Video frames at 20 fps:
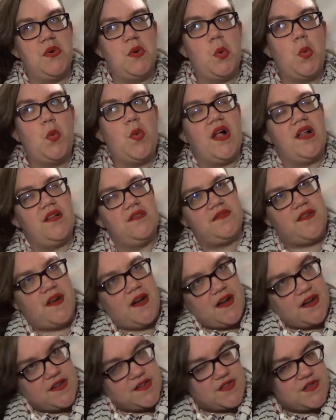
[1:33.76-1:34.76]

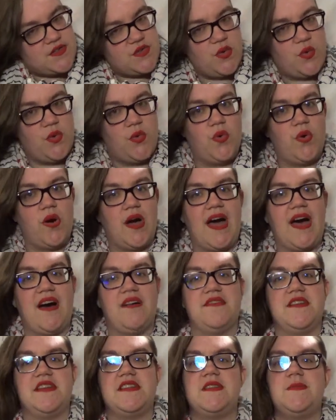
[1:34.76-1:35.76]
well-versed or
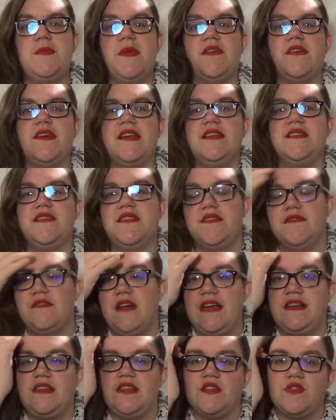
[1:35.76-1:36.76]
have experience in
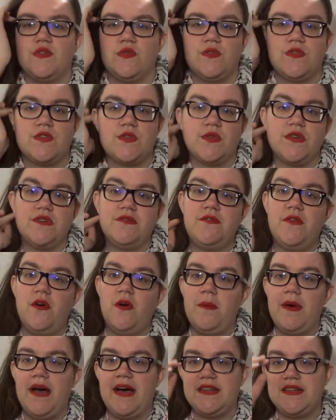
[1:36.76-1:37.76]
writing short story
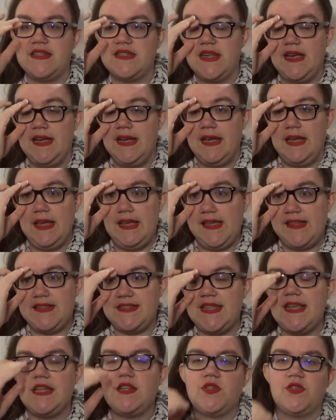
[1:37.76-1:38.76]
formats is
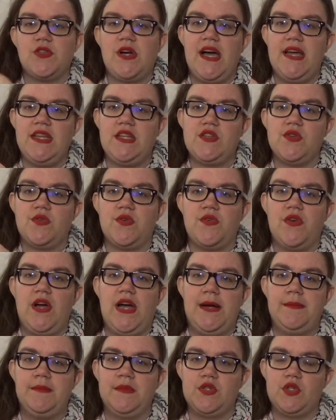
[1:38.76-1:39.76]
they try to
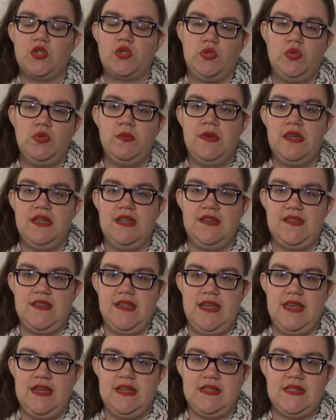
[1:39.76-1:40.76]
cram too many
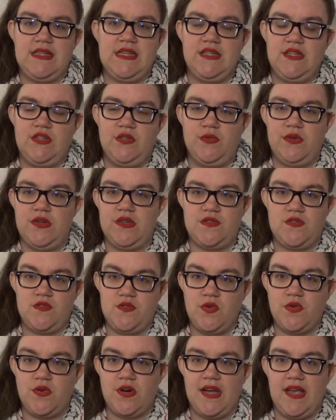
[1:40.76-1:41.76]
things into a
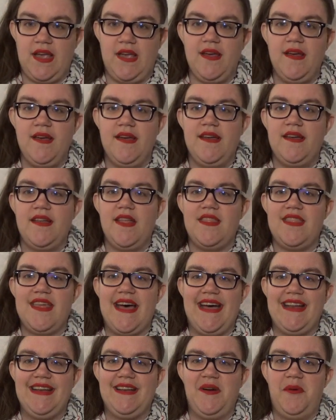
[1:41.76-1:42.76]
story
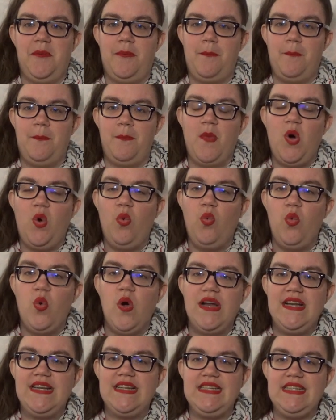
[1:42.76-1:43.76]
that
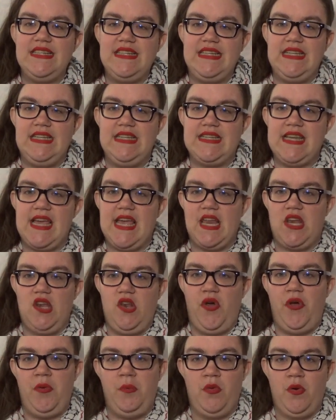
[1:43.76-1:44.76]
would need a
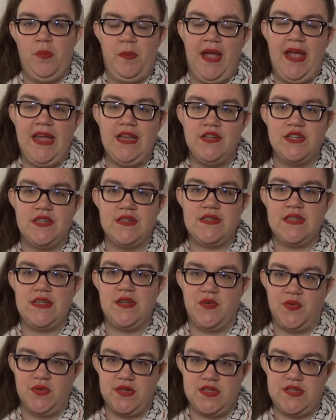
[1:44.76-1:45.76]
lot more pages in
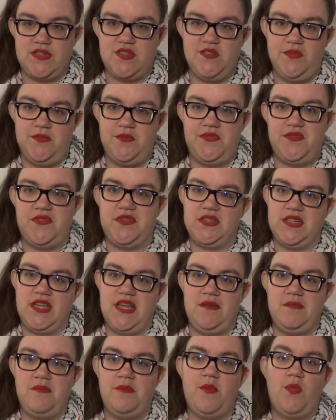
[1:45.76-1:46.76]
order to
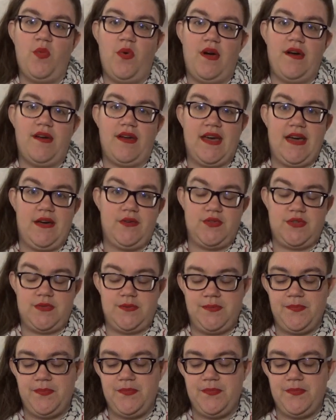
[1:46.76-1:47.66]
fully work out.